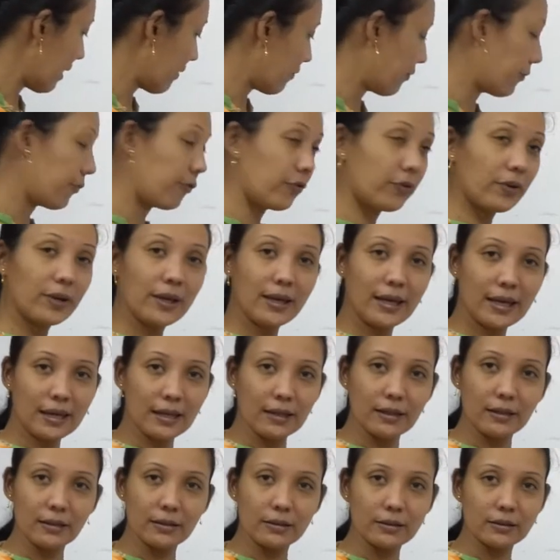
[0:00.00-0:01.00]
F
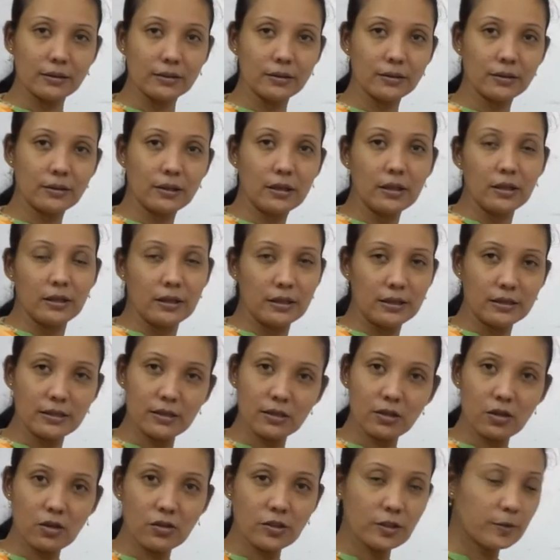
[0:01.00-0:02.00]
L. It's
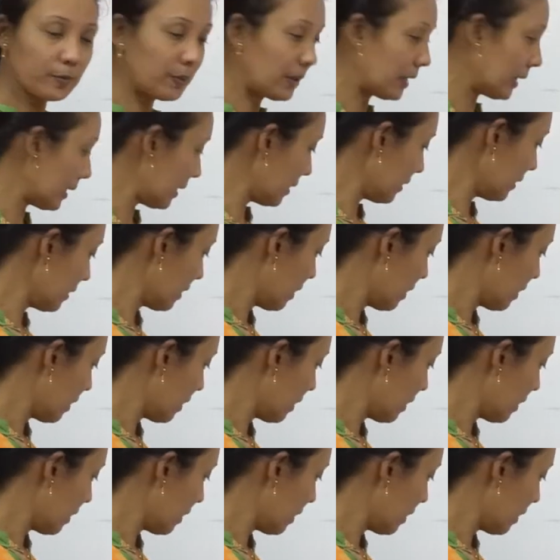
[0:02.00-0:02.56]
a wrong spelling.